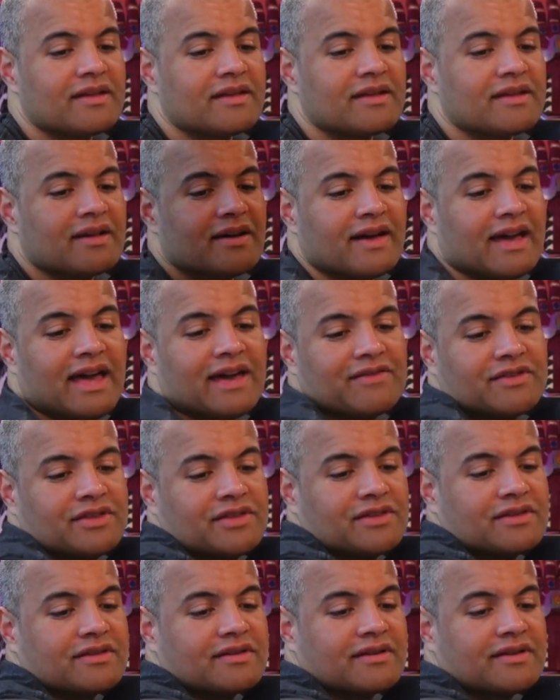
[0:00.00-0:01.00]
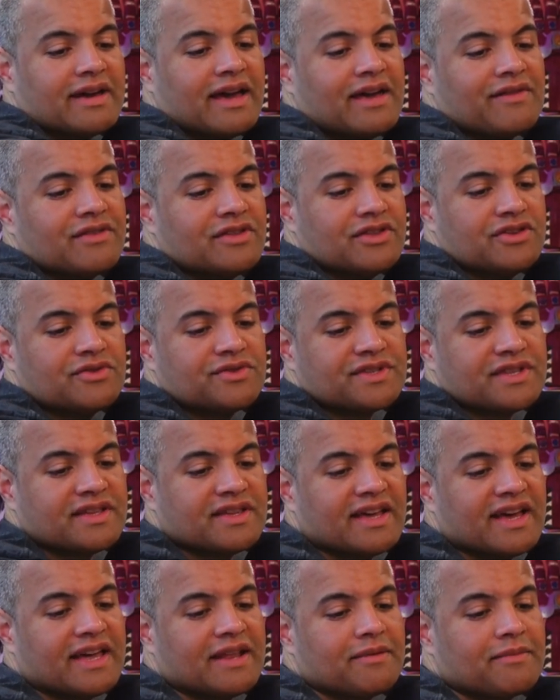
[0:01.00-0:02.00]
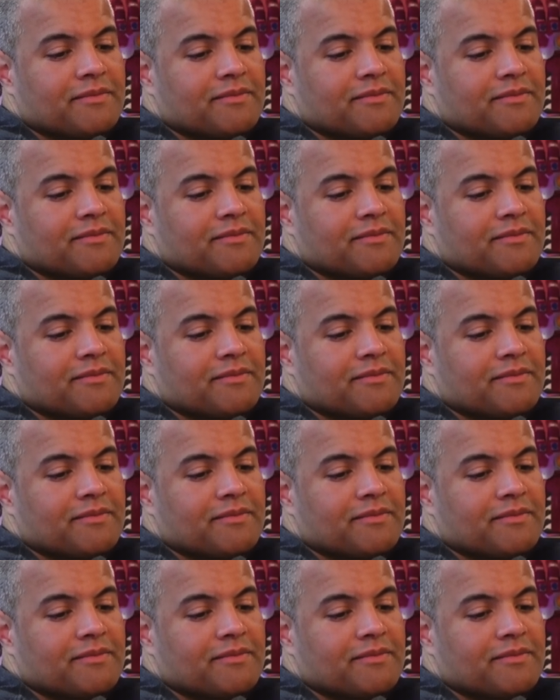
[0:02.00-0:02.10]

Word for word: Now, I haven't used it yet.